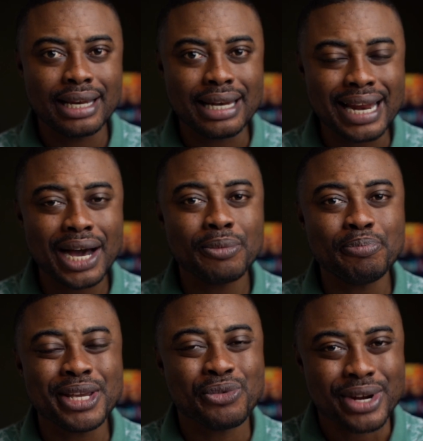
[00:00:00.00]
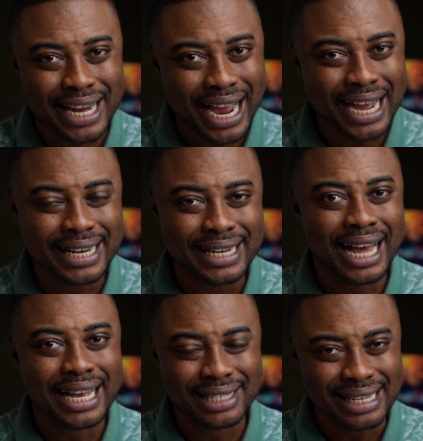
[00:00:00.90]
now being regarded
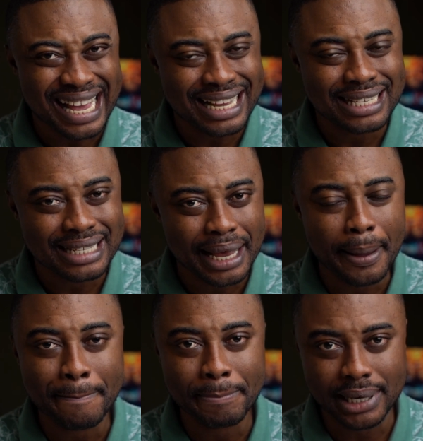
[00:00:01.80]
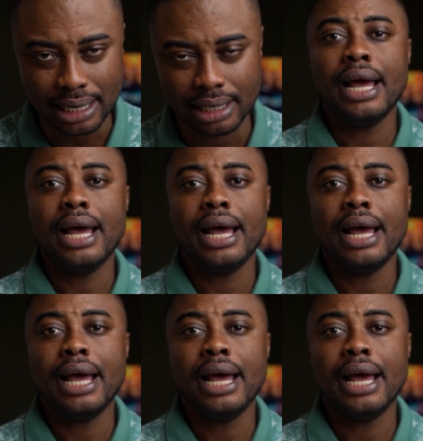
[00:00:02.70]
as an SMP.